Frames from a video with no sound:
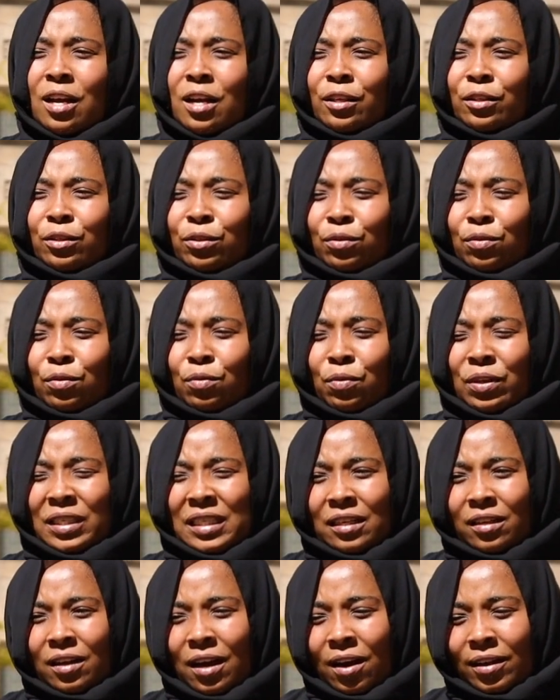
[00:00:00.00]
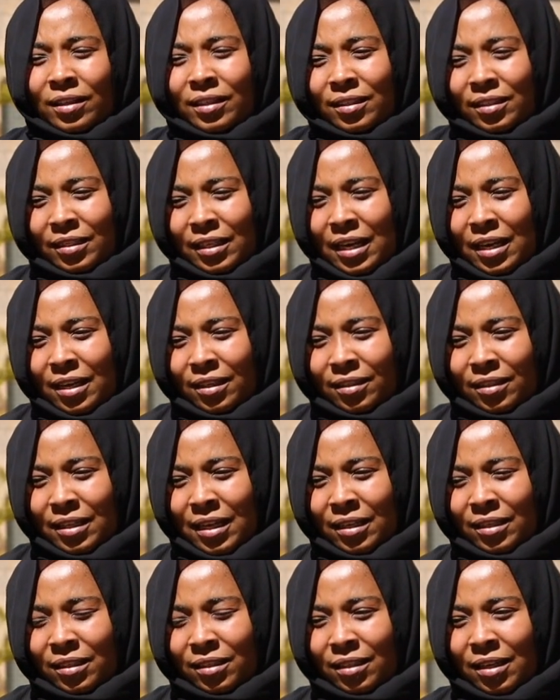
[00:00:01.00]
So what I'd say is
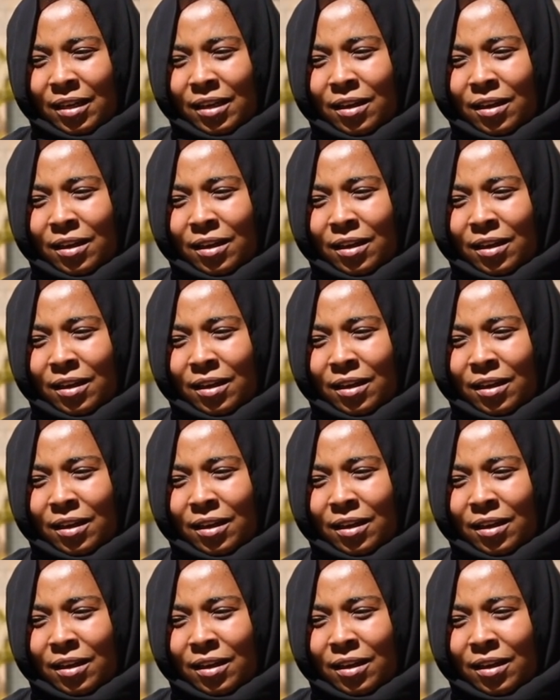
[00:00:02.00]
that